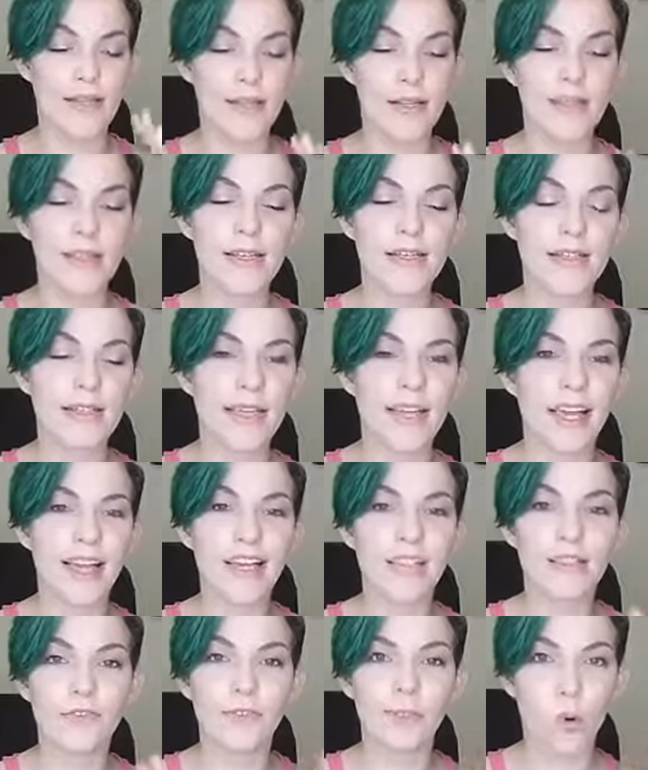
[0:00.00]
and in this
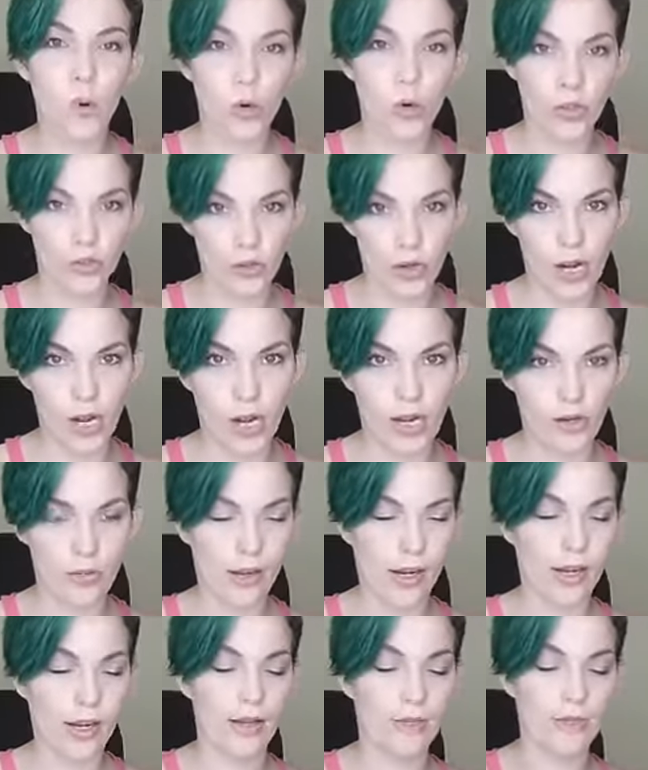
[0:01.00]
case 4
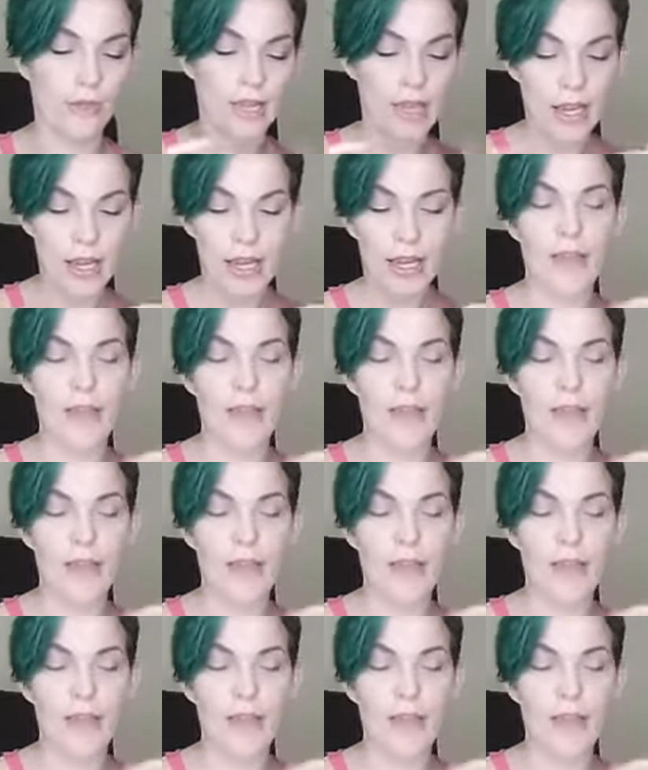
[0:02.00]
trigrams,